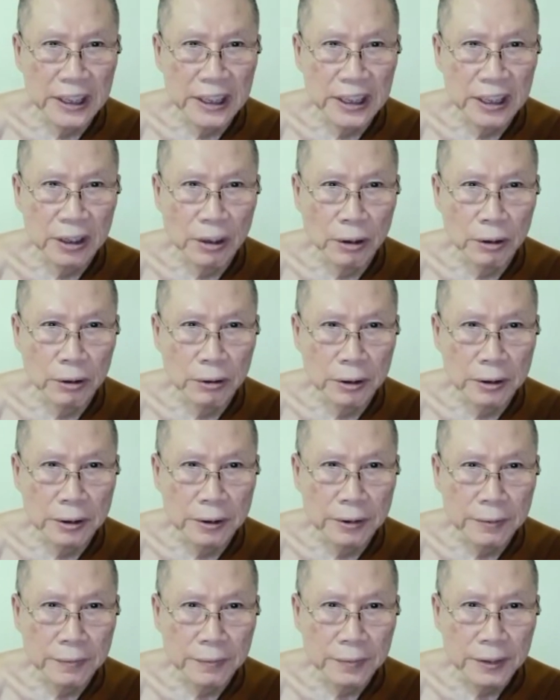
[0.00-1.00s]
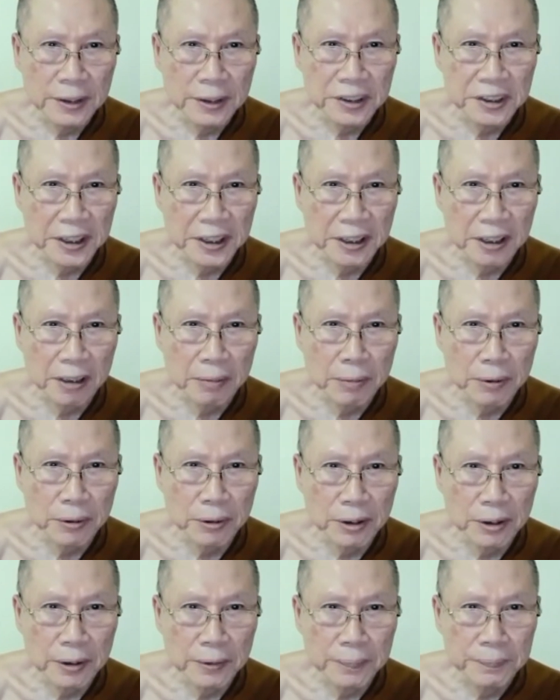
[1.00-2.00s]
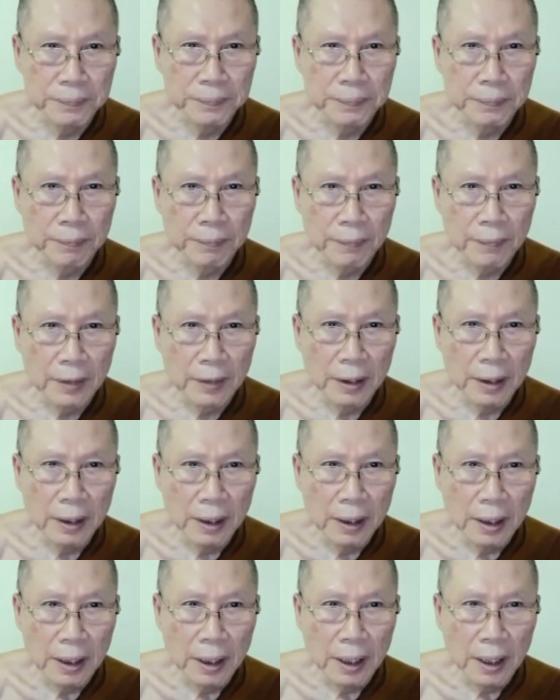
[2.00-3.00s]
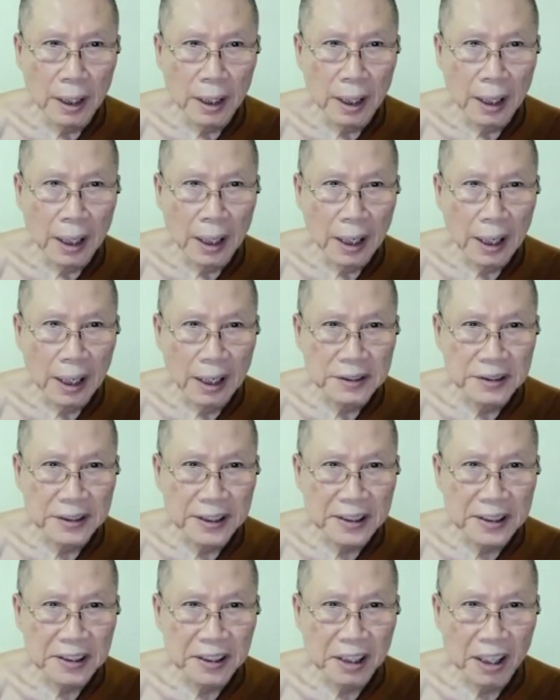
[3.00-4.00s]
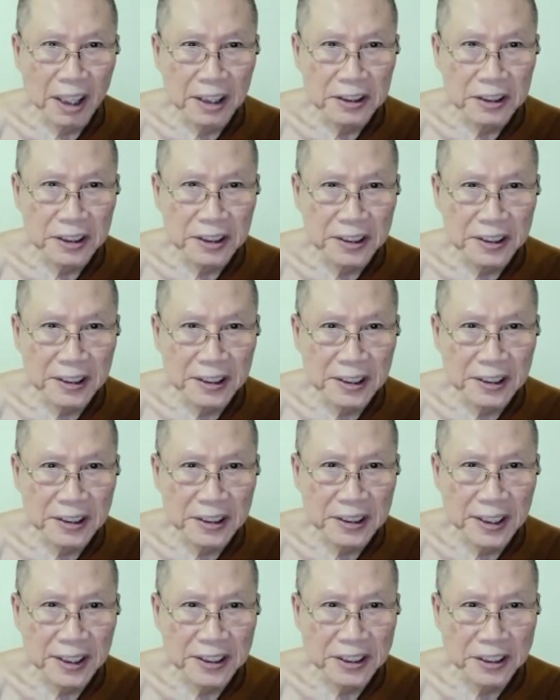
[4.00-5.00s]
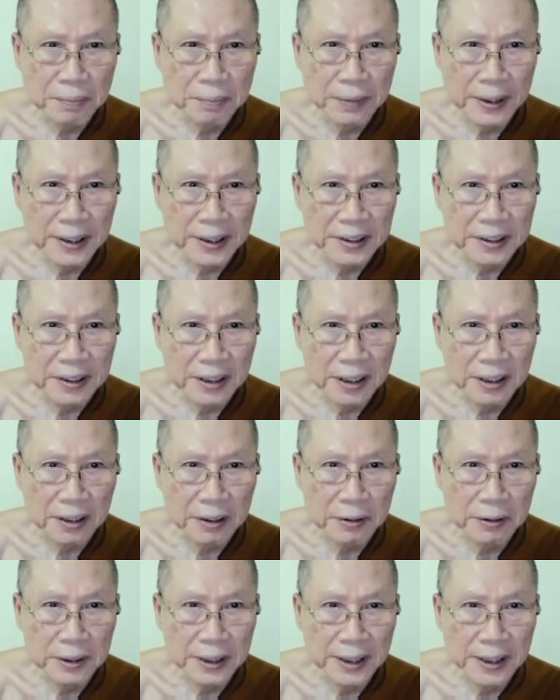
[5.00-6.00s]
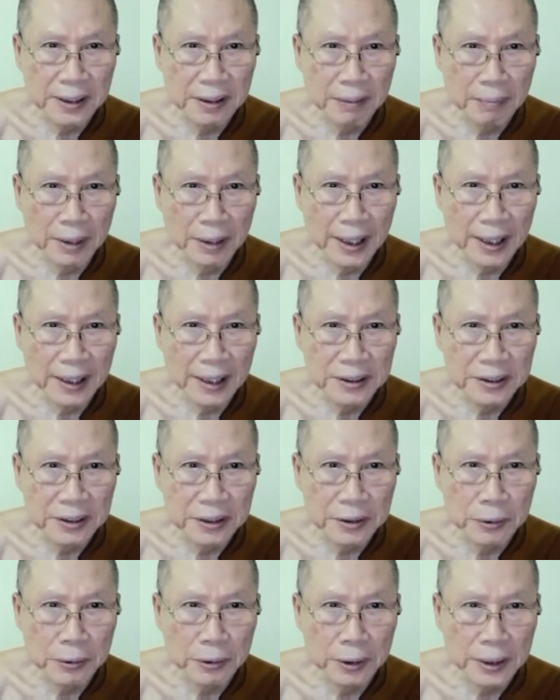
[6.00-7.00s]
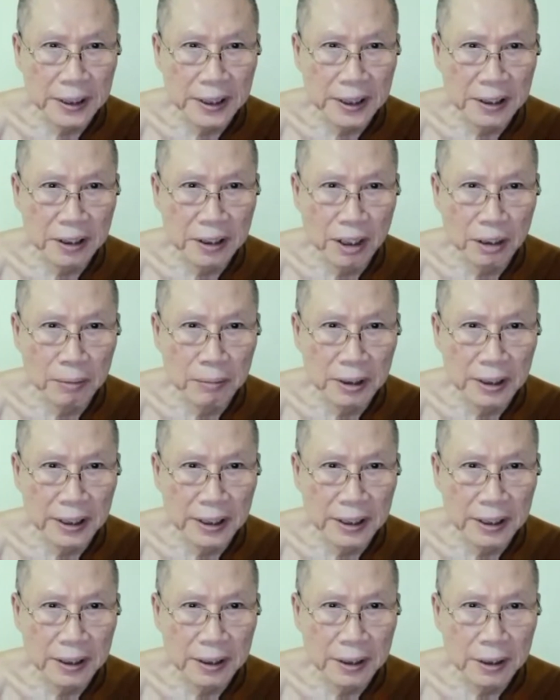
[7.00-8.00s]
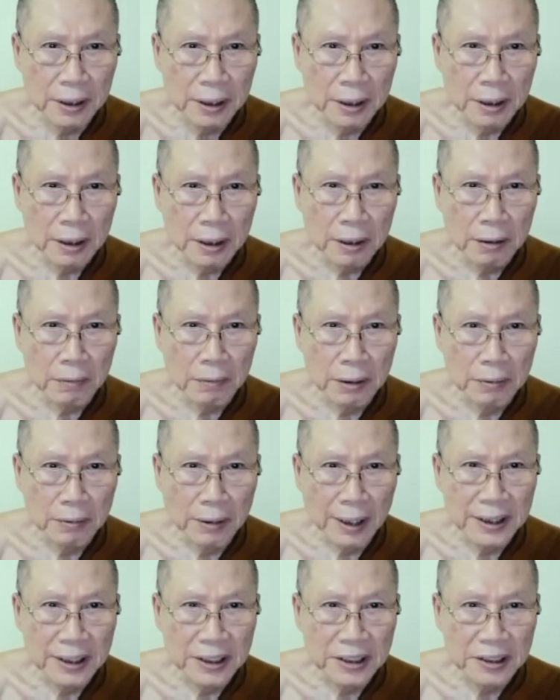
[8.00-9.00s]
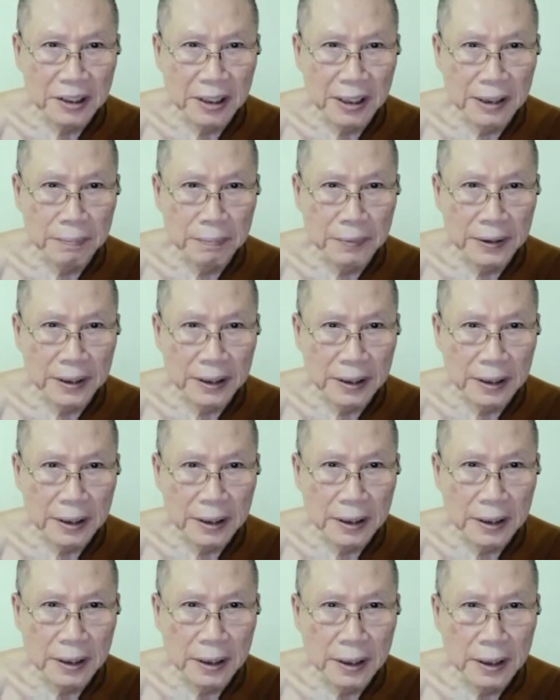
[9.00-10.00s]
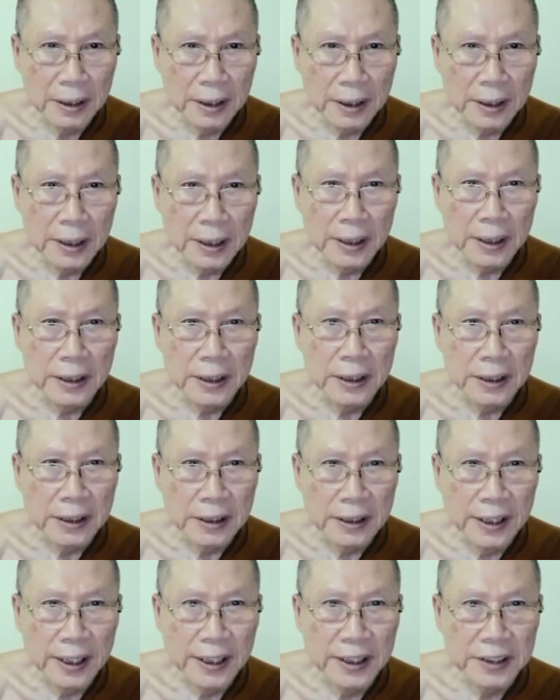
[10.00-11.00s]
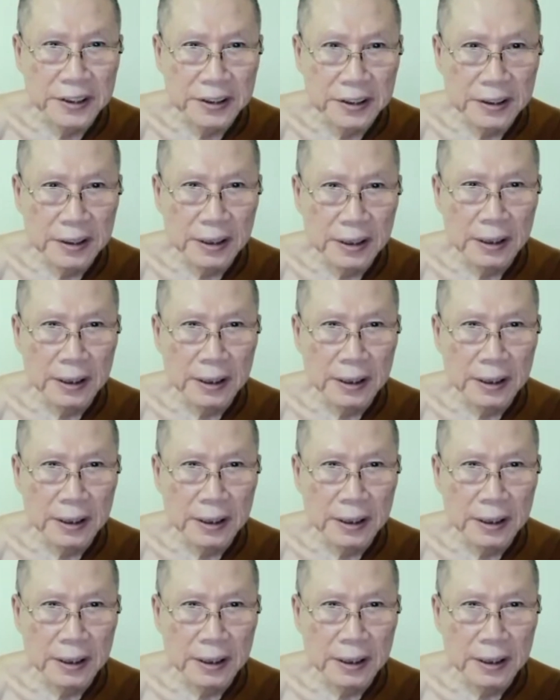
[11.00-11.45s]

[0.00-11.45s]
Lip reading: Yi O, Singapore. Are six consciousness sense-based, including the mind, still working normally when one is sleeping? Yes.